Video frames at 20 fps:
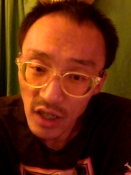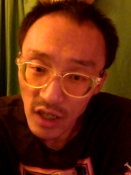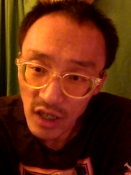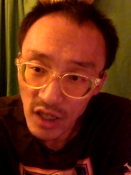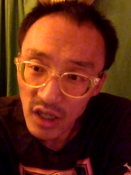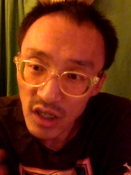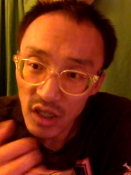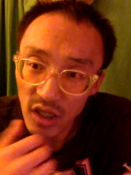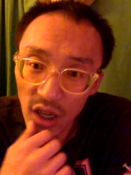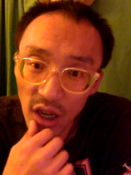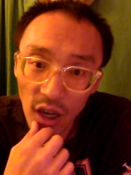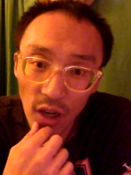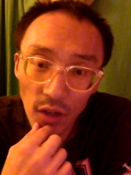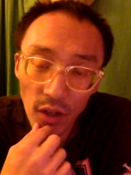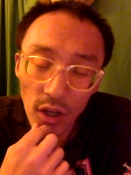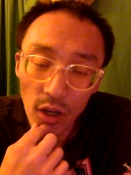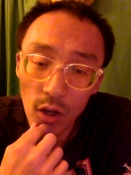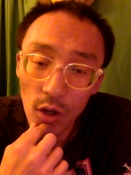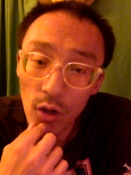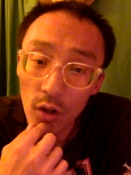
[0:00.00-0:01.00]
DC
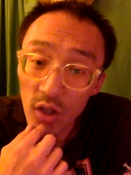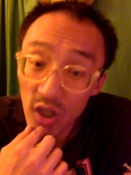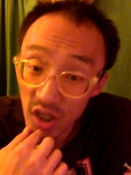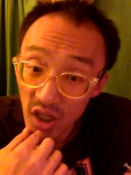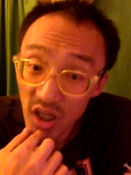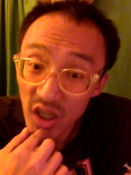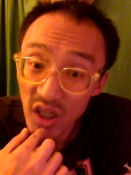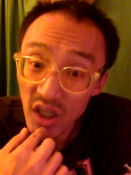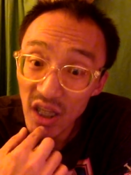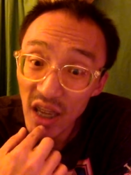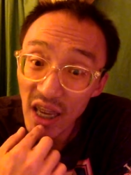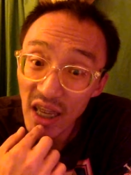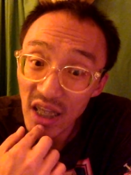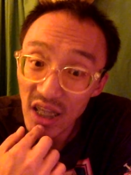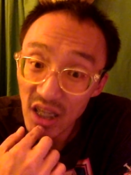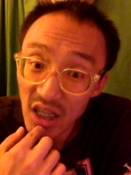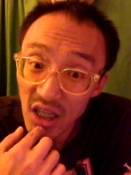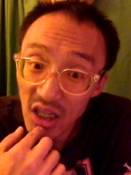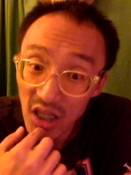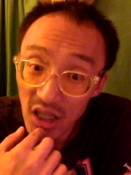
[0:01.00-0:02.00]
area called
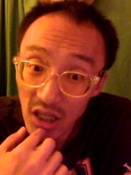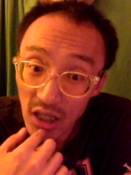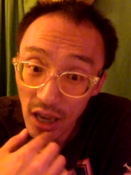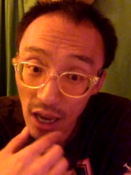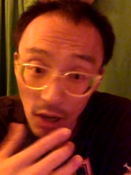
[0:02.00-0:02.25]
CCACC.